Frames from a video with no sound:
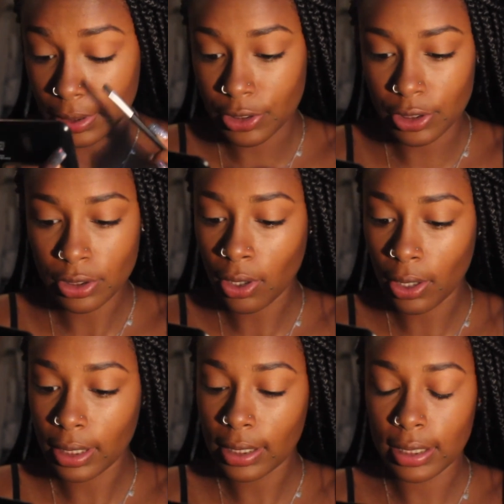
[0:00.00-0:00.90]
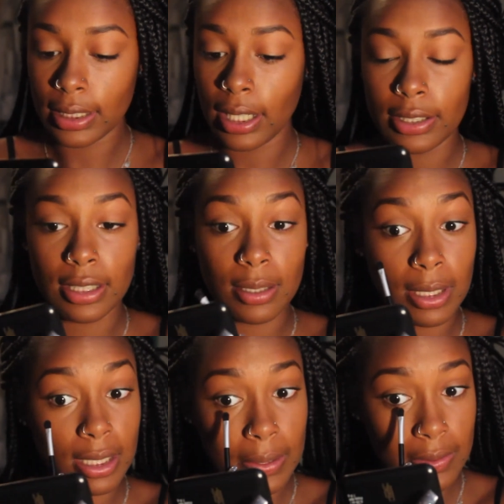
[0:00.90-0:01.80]
and just talking the entire time
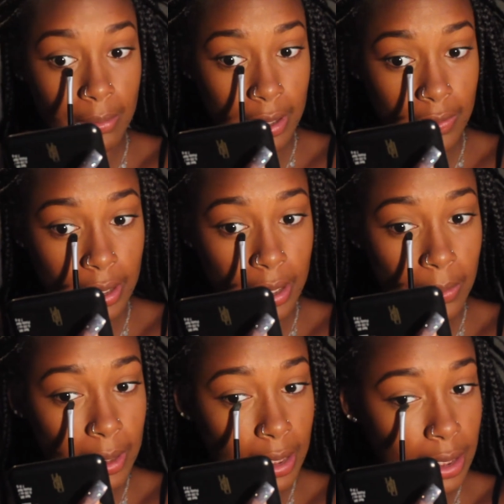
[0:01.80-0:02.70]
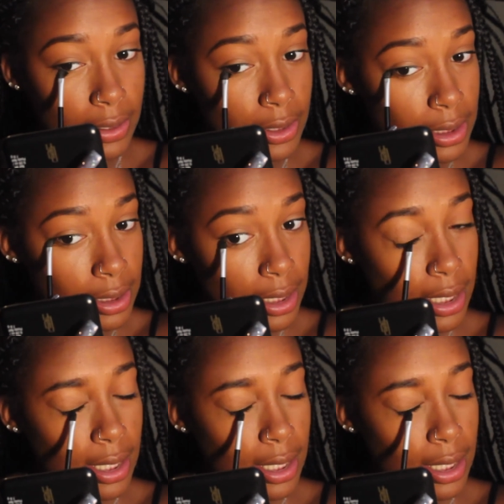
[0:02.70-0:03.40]
like I was filming a video when I could have just